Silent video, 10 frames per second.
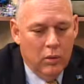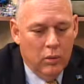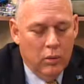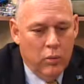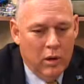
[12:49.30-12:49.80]

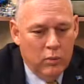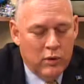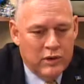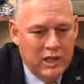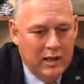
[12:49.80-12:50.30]
what
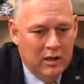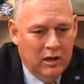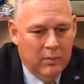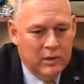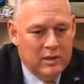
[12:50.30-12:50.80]
we're seeing the
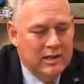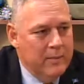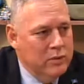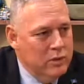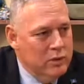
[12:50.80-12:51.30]
government
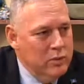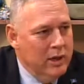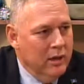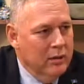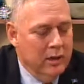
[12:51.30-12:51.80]
attempt to do
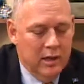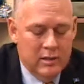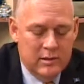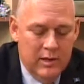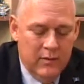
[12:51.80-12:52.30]
here
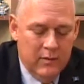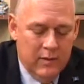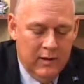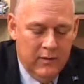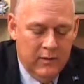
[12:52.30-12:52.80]
is
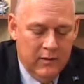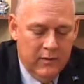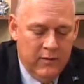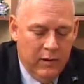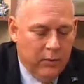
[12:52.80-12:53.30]
they've
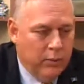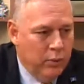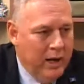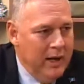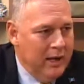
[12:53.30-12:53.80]
felt
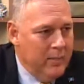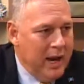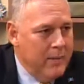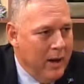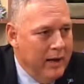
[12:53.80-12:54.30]
prey, in
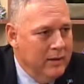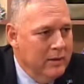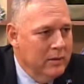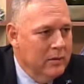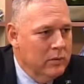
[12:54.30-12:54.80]
my mind,
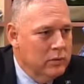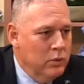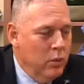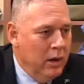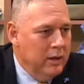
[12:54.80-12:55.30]
to
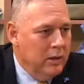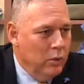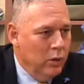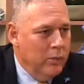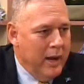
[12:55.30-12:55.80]
what the
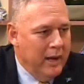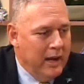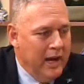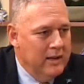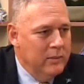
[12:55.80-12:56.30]
World Bank,
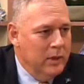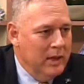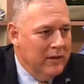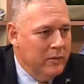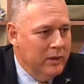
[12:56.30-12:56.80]
IDB,
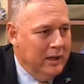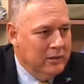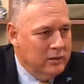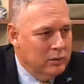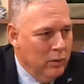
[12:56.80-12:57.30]
and everybody
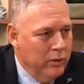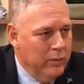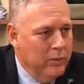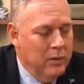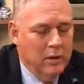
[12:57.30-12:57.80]
else has told
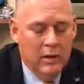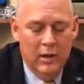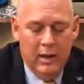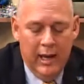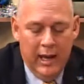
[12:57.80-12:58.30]
them,
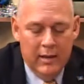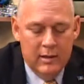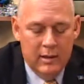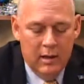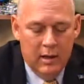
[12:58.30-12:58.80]
and
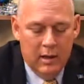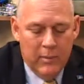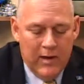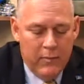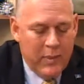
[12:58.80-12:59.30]

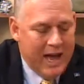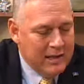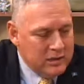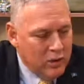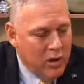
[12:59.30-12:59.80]
have
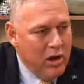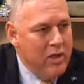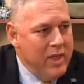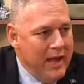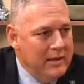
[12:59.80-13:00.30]
passed
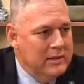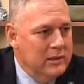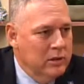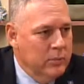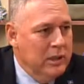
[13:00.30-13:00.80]
on that
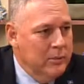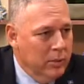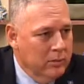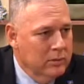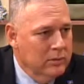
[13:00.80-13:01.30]
to the
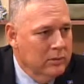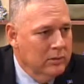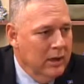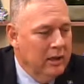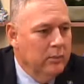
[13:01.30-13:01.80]
people.
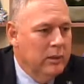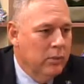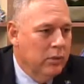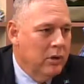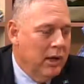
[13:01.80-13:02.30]
And the
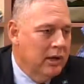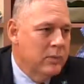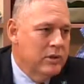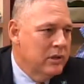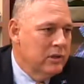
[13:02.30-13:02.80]
people are not in a
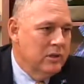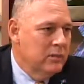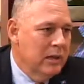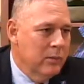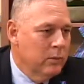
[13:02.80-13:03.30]
position to
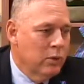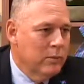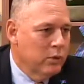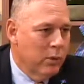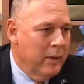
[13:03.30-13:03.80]
be able to
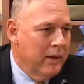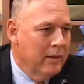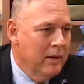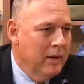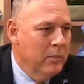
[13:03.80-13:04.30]
absorb that.
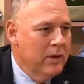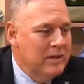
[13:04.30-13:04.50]
But